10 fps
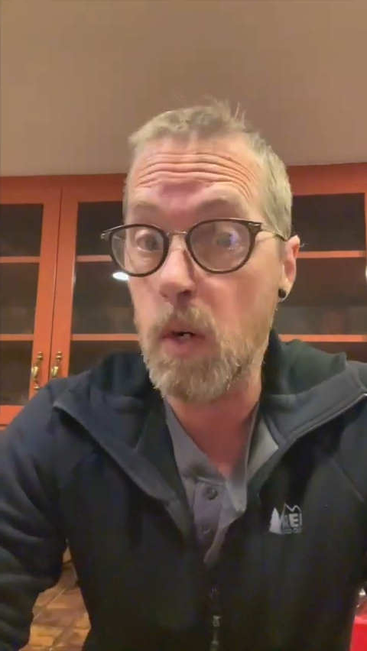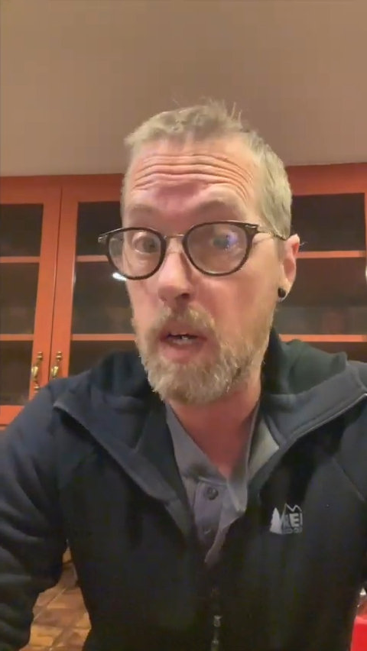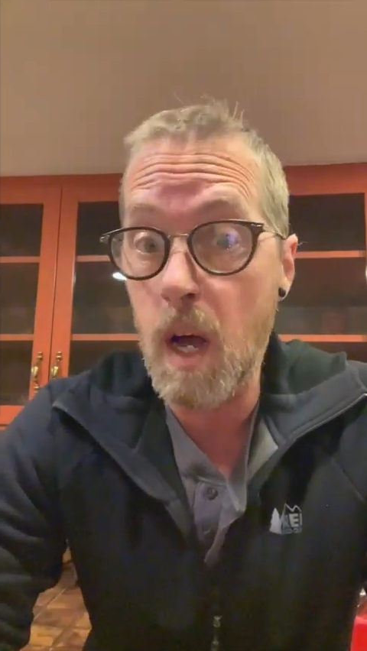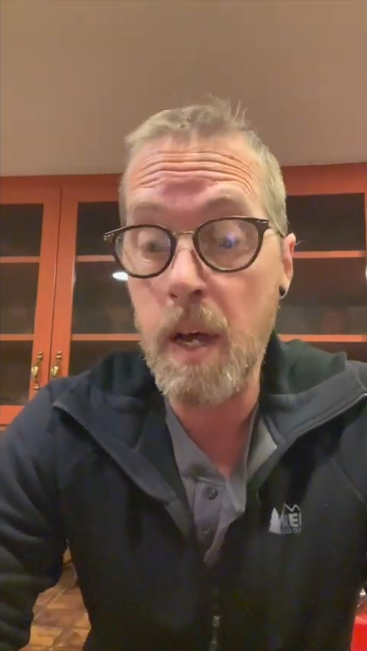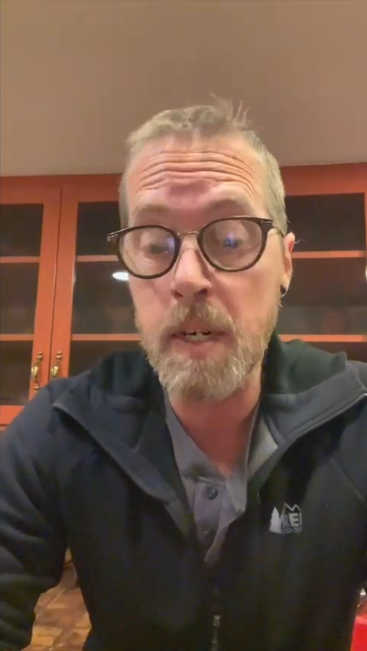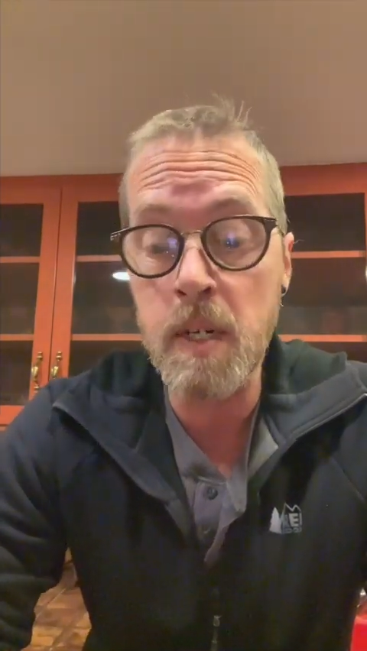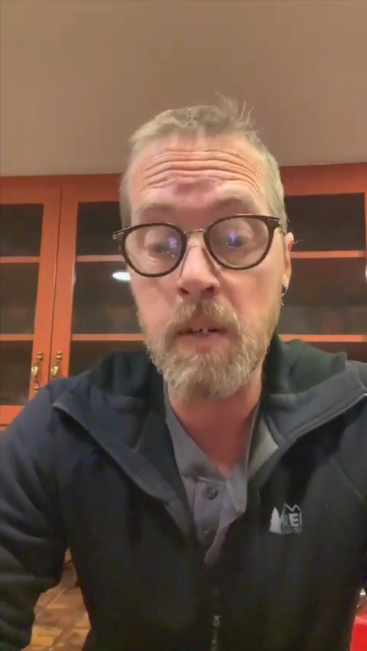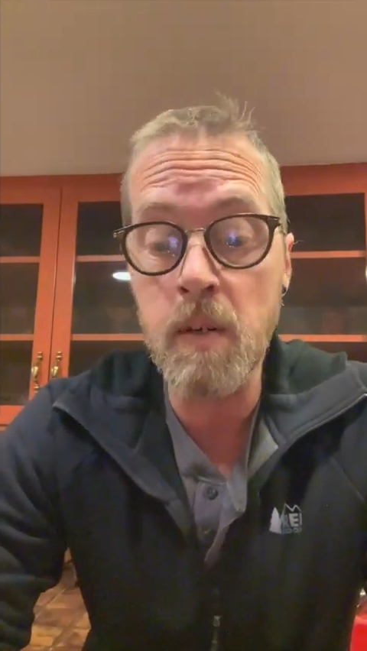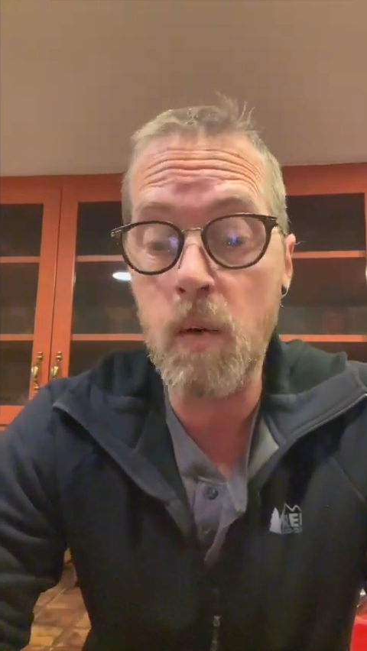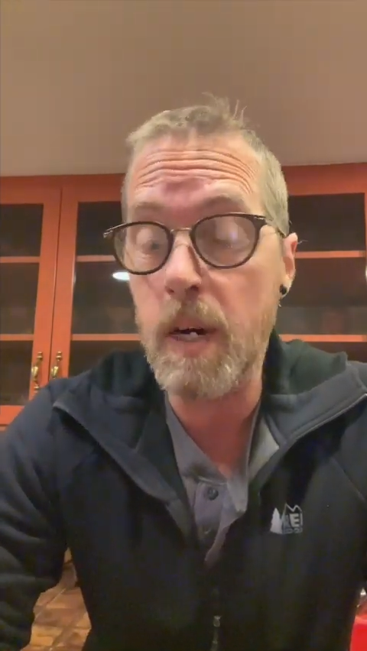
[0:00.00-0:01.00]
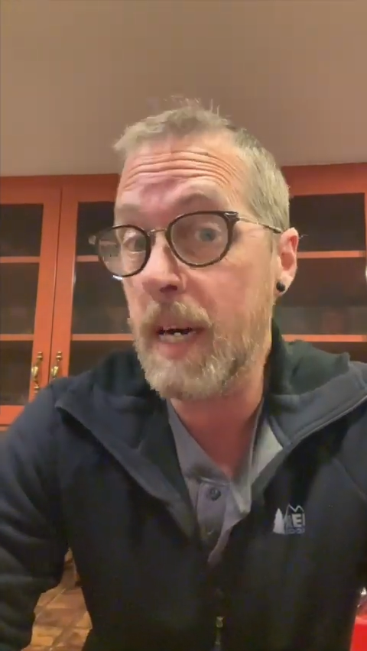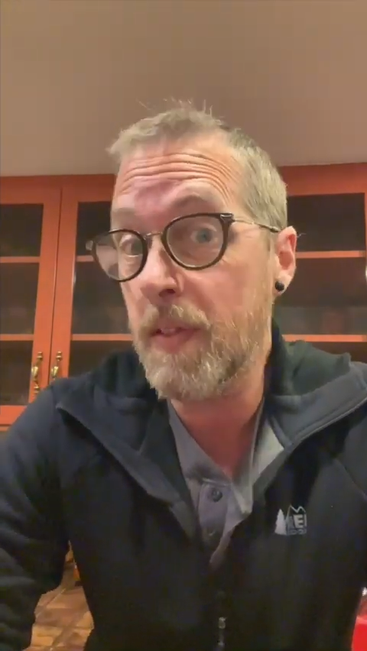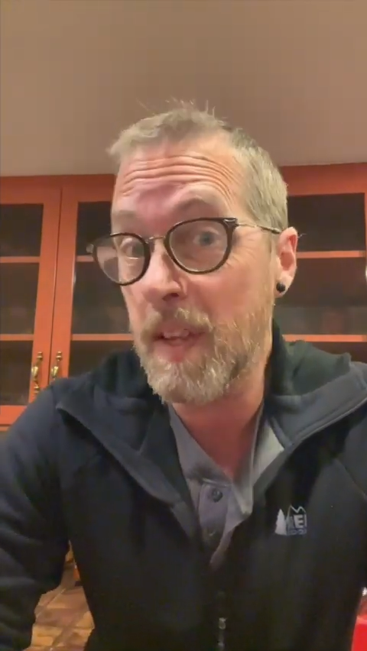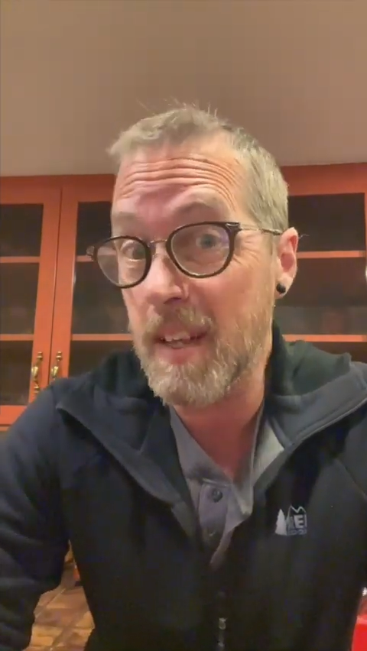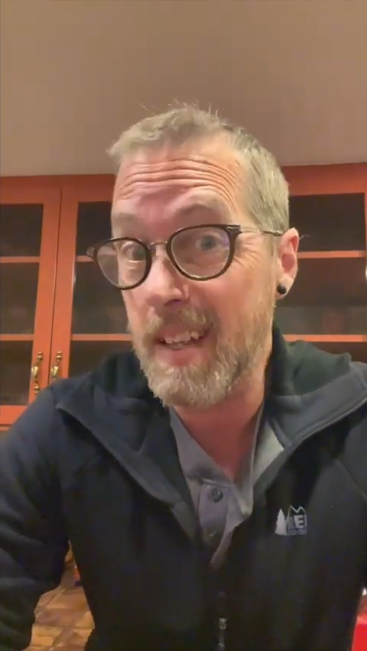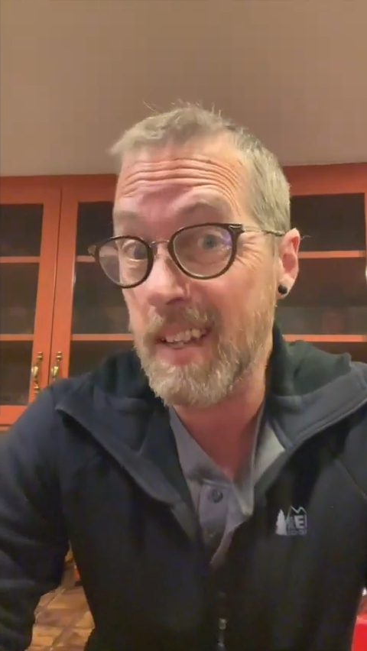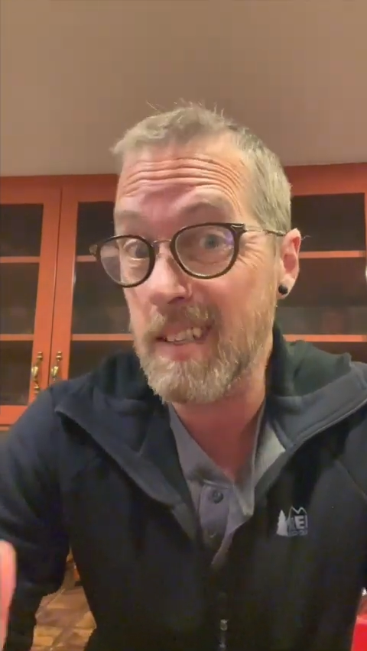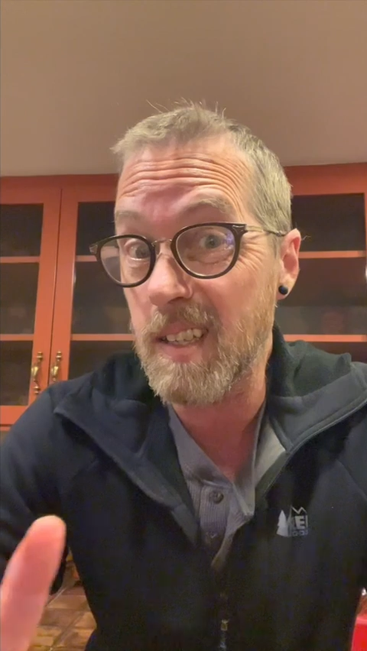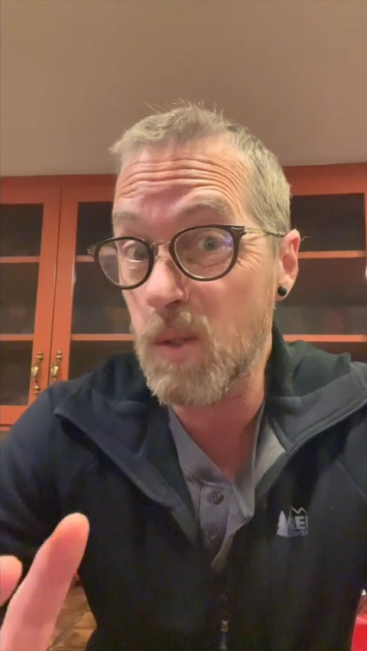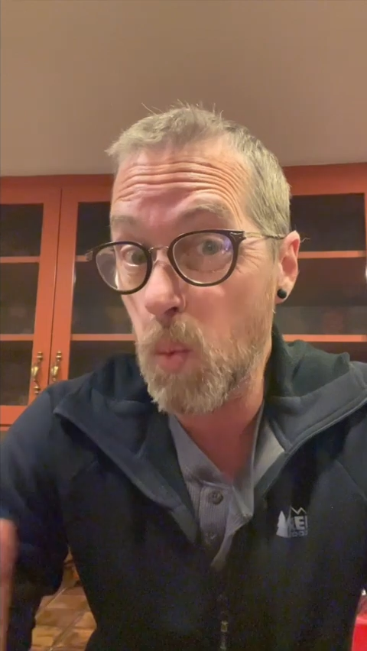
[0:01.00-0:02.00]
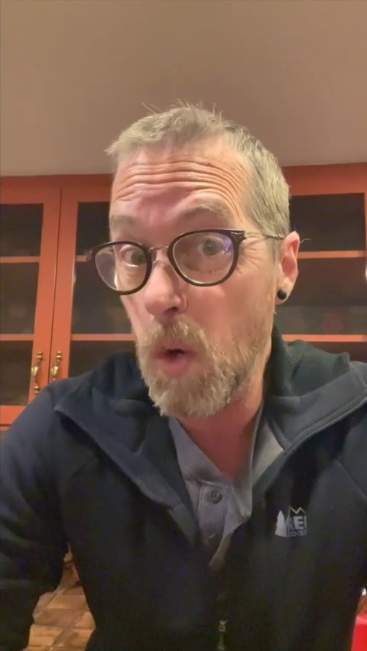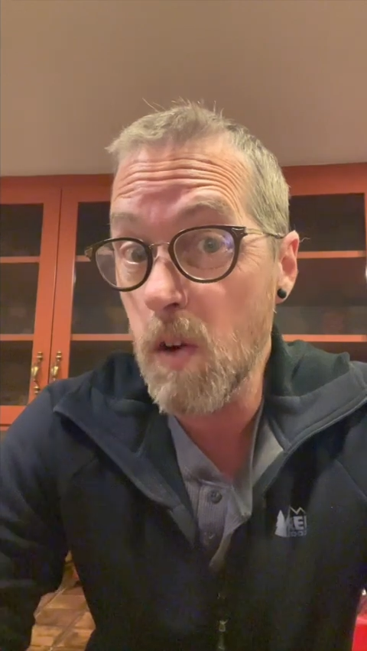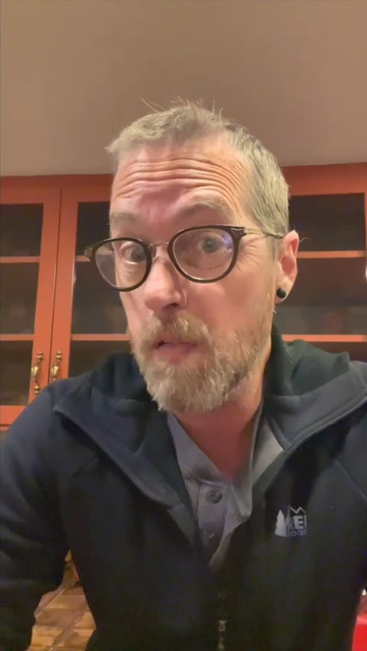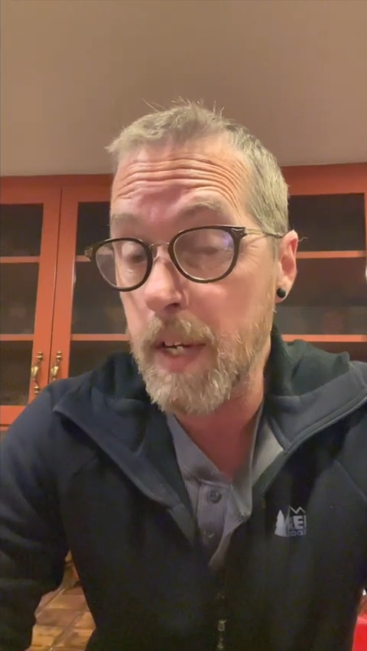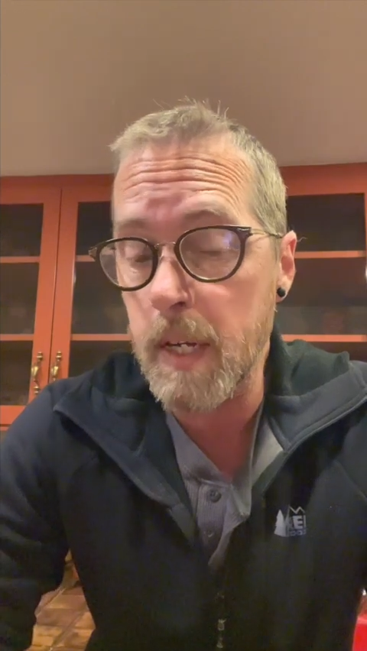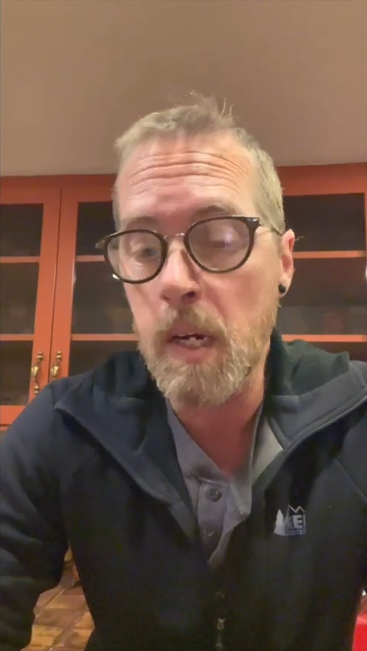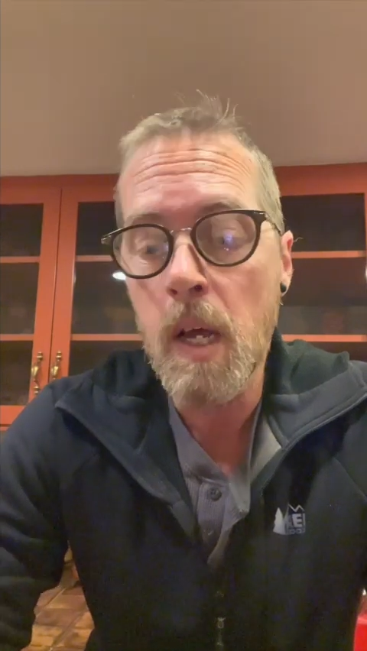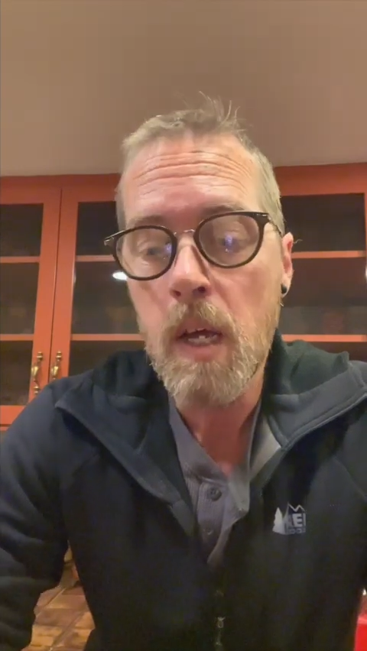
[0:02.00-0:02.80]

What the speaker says: or cotton or anything like that that's woven,